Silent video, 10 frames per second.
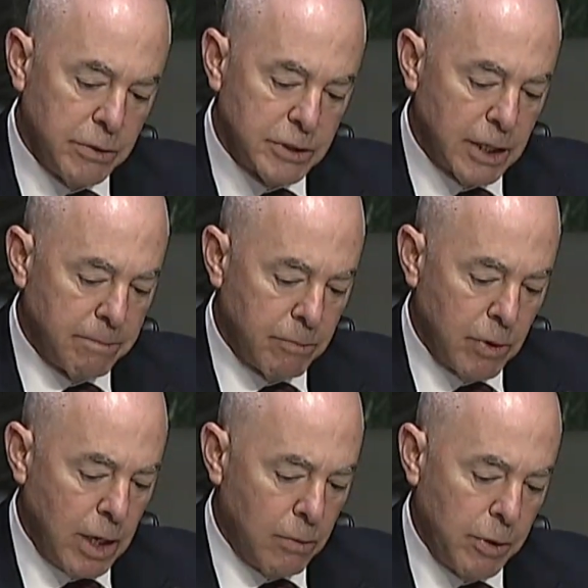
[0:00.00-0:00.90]
Coons,
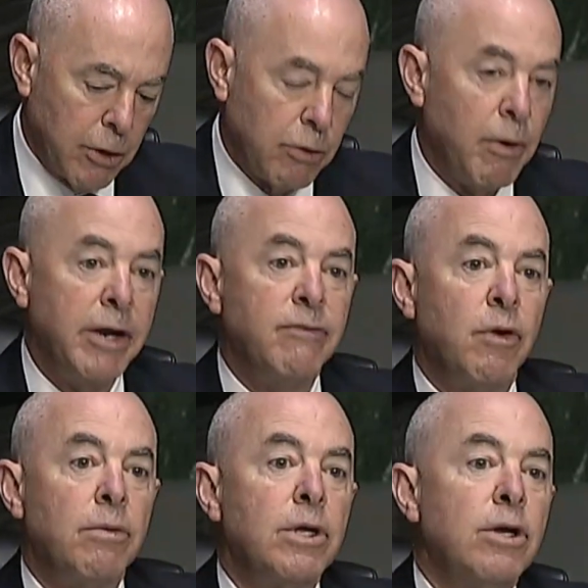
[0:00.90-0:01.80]
we are
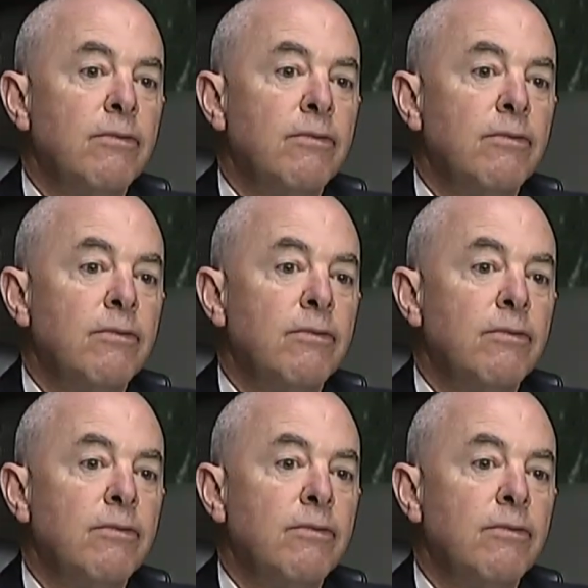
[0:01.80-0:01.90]
grateful